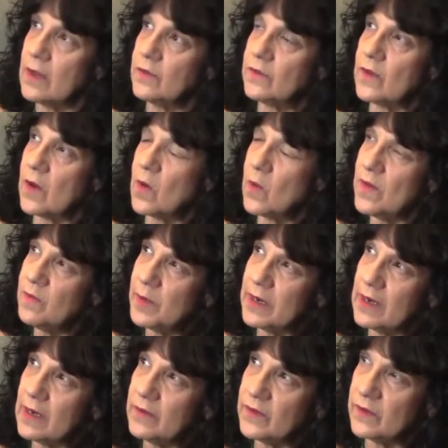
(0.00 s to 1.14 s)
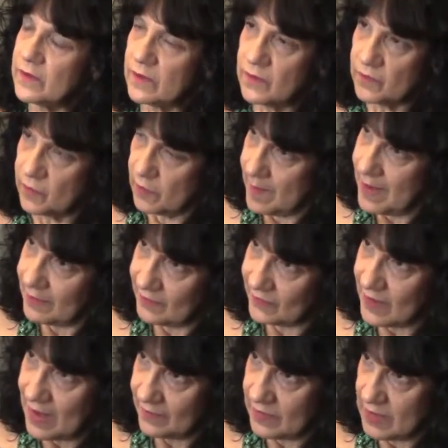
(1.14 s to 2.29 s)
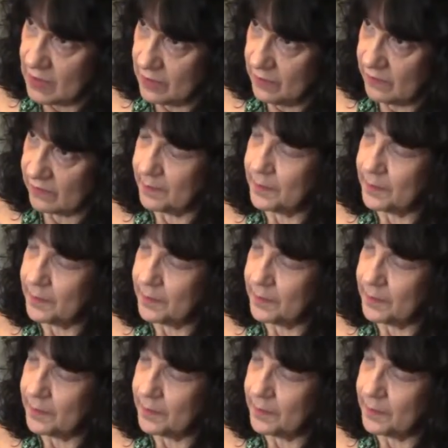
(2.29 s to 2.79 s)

So we've been in existence for about 5 years.